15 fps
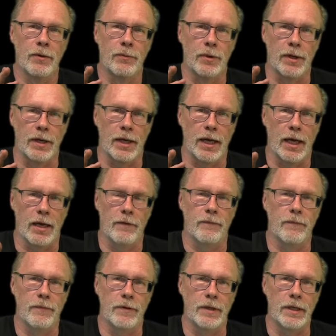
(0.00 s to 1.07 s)
We're going to
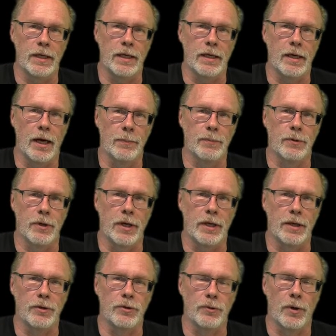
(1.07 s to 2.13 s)
have the
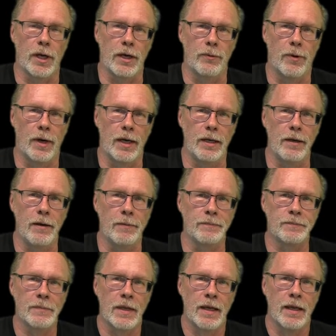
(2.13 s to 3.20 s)
upgraded gray one.
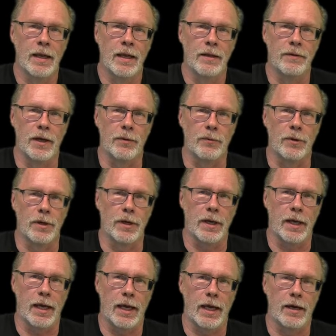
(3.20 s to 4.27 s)
Then we're going
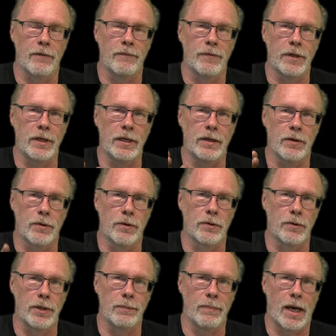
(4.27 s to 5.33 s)
to have the
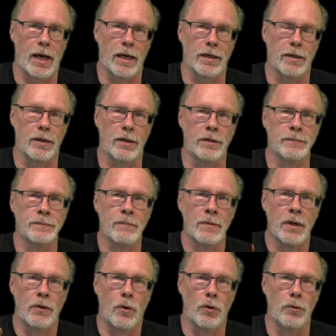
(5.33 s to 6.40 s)
early model
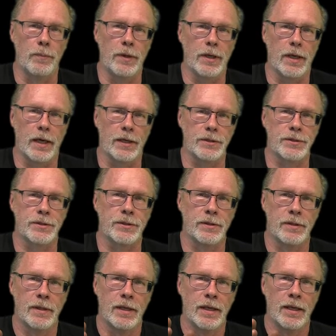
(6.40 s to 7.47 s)
OBS
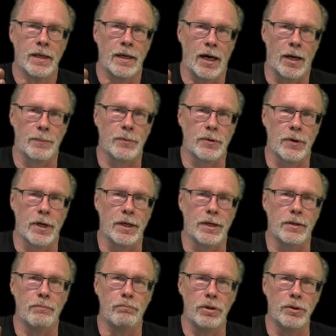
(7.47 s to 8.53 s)

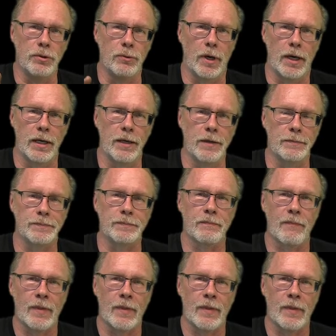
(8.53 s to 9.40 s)
upgraded blue one.